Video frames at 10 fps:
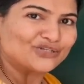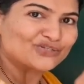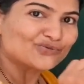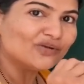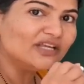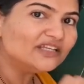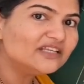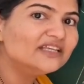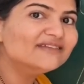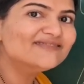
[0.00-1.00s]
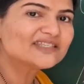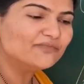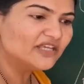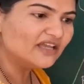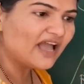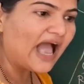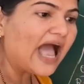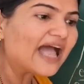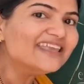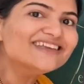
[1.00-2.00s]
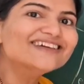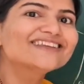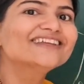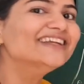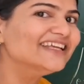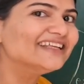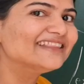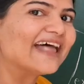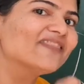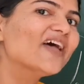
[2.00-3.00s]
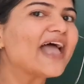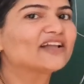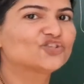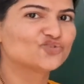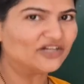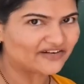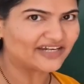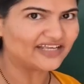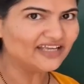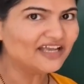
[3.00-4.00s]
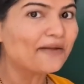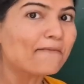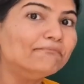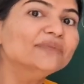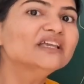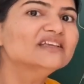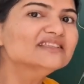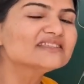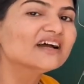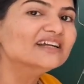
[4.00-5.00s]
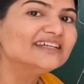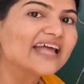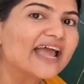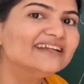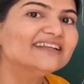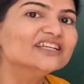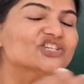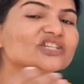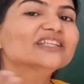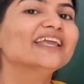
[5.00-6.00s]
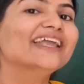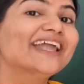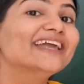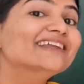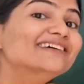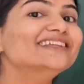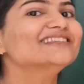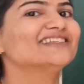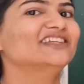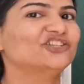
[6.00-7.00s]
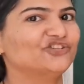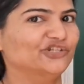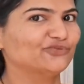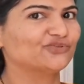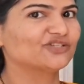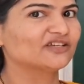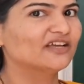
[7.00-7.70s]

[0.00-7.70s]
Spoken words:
So it gives me higher reading than the actual reading, means a titration error is introduced.